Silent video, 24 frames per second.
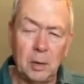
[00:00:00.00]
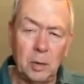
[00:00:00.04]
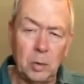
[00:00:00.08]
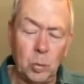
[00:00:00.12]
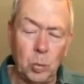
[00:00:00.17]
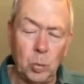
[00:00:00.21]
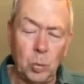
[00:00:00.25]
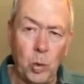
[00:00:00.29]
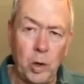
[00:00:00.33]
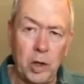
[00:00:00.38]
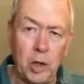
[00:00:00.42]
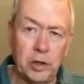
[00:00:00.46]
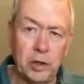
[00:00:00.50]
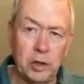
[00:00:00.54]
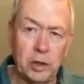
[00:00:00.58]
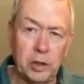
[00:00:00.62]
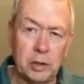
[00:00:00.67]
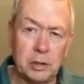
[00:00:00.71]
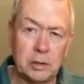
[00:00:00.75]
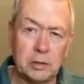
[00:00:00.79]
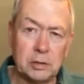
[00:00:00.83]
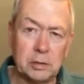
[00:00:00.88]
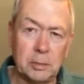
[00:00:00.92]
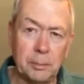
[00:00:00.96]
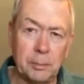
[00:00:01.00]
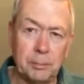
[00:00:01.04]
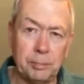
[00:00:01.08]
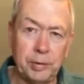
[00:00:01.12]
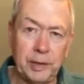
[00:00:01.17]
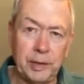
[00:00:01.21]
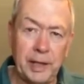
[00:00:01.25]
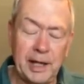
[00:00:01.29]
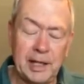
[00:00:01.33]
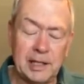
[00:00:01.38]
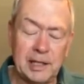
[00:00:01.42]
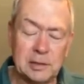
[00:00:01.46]
with some
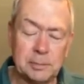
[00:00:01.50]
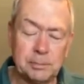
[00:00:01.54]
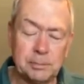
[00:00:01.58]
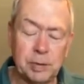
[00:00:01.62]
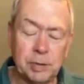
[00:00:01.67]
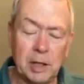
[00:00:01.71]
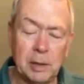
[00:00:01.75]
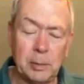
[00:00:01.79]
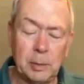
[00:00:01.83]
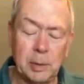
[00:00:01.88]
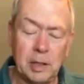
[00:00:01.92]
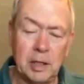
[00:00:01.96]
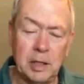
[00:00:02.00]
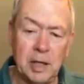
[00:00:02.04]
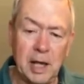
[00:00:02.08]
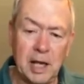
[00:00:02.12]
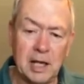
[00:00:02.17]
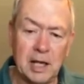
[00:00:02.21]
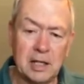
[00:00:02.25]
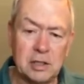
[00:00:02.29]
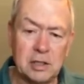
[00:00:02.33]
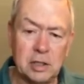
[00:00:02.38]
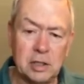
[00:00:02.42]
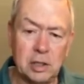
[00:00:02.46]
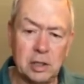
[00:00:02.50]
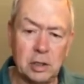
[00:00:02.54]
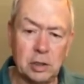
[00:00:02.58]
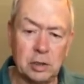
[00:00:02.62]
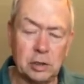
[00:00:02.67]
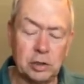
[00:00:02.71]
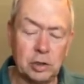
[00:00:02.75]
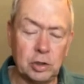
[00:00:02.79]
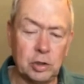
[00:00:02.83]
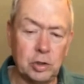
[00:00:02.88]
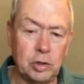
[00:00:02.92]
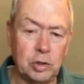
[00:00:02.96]
plans probably next year
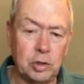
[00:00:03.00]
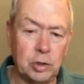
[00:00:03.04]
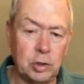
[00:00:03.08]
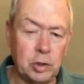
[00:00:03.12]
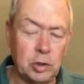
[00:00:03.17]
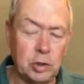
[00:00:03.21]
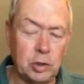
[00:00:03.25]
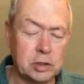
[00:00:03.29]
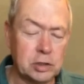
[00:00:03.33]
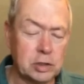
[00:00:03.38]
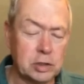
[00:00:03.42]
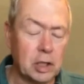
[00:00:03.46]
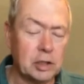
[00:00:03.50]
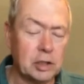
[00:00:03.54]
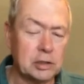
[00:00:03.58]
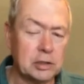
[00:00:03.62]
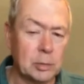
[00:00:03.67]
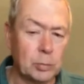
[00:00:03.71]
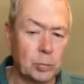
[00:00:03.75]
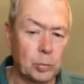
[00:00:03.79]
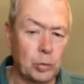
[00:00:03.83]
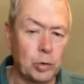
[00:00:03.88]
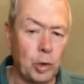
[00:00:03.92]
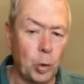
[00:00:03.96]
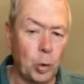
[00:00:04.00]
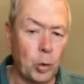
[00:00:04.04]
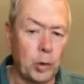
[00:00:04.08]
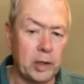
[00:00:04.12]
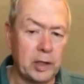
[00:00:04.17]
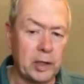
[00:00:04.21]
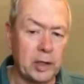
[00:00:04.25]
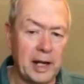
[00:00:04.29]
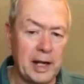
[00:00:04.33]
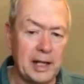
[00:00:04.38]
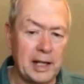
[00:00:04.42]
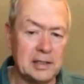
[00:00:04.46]
to start some
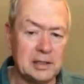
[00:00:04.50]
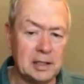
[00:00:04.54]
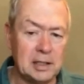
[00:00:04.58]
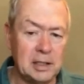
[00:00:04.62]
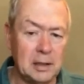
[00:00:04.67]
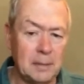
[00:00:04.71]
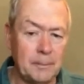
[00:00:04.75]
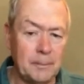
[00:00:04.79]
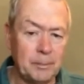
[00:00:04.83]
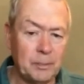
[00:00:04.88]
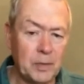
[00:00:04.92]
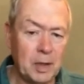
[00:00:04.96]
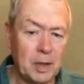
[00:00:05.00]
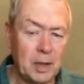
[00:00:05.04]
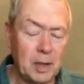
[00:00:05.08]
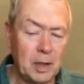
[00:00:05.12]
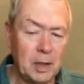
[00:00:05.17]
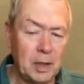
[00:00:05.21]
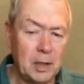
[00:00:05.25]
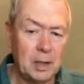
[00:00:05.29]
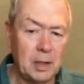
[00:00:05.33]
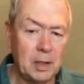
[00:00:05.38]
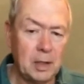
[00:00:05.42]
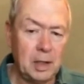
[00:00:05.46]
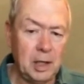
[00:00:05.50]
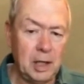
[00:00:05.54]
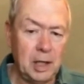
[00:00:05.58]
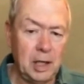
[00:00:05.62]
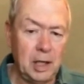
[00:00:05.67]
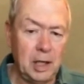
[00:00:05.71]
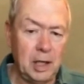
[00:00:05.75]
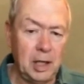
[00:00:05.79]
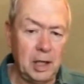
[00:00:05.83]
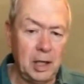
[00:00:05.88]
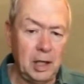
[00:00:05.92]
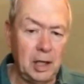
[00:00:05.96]
reorganizing
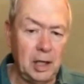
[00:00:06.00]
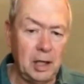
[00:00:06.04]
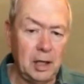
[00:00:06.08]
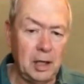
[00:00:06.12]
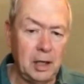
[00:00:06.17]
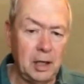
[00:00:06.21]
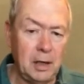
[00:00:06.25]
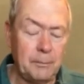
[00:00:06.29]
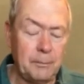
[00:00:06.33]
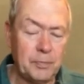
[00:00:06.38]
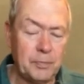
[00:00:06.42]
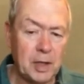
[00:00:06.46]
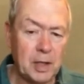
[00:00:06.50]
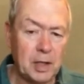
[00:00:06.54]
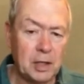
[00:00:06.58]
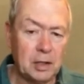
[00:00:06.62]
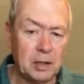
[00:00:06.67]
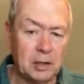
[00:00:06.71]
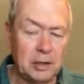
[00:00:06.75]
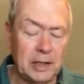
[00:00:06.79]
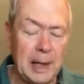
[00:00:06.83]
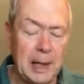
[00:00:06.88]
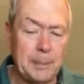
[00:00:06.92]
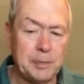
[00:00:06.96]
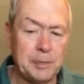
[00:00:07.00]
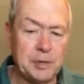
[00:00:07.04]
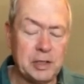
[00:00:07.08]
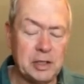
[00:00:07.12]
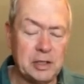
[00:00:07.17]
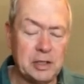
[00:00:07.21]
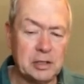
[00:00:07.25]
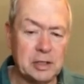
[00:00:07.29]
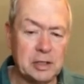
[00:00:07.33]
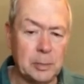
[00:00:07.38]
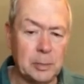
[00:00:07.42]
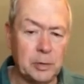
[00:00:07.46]
and collapsing
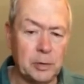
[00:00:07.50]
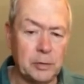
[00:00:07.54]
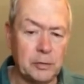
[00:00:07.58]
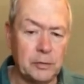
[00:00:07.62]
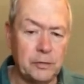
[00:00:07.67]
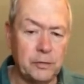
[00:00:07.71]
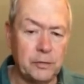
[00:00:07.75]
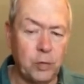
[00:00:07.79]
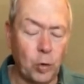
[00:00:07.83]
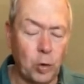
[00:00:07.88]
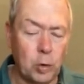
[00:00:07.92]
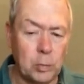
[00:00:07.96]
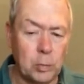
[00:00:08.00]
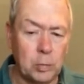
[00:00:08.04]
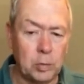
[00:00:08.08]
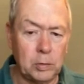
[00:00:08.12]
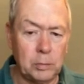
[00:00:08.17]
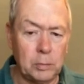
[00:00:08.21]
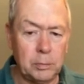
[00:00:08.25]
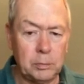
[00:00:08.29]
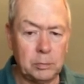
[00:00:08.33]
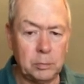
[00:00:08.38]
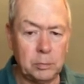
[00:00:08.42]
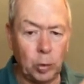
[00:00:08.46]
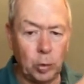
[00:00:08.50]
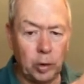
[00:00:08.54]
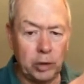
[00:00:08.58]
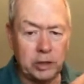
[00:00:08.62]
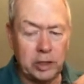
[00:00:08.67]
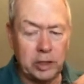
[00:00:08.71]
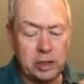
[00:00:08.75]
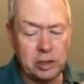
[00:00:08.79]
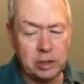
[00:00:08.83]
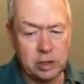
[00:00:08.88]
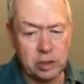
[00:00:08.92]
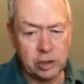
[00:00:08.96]
some of the formal
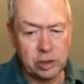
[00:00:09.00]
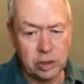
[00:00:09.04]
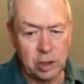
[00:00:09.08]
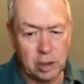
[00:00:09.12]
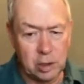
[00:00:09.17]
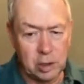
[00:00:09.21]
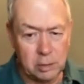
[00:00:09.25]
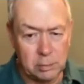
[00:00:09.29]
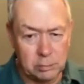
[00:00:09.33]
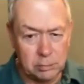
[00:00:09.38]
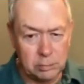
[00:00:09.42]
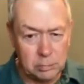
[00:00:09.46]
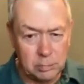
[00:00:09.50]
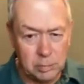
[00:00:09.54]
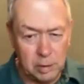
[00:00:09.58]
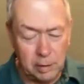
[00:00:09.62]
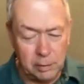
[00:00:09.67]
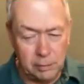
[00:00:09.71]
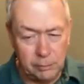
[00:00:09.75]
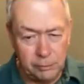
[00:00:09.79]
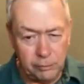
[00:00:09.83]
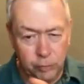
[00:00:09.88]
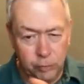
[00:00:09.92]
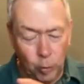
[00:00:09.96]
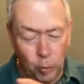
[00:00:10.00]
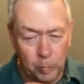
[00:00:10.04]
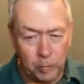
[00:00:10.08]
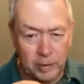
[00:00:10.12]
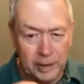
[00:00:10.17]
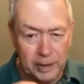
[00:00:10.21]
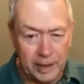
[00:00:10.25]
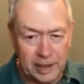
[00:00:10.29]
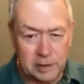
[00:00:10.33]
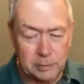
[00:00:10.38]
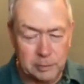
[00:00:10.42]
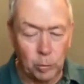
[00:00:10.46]
organization chart and
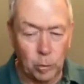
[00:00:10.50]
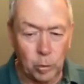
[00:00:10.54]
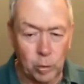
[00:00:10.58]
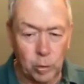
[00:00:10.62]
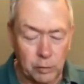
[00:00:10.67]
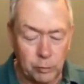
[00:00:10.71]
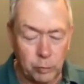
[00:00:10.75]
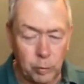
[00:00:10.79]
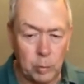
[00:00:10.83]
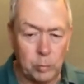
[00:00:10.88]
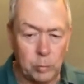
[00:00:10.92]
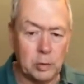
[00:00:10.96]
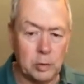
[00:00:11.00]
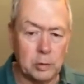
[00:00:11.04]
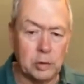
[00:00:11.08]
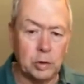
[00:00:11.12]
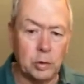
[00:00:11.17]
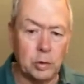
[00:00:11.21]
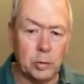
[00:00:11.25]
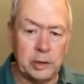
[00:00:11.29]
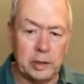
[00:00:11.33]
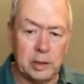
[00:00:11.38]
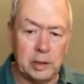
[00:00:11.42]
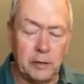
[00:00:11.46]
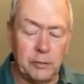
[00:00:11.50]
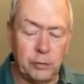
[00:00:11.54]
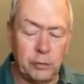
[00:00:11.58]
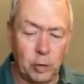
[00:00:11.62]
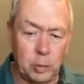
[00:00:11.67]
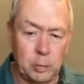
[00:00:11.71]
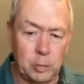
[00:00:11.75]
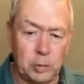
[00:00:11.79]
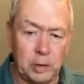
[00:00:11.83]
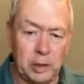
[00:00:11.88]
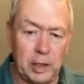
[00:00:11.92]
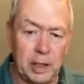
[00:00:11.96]
formalize more of what we're doing
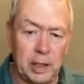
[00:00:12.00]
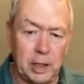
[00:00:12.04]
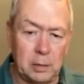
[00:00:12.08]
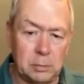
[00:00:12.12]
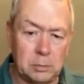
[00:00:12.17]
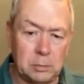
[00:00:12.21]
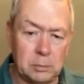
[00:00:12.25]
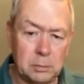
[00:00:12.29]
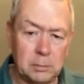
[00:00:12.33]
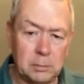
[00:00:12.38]
informally now.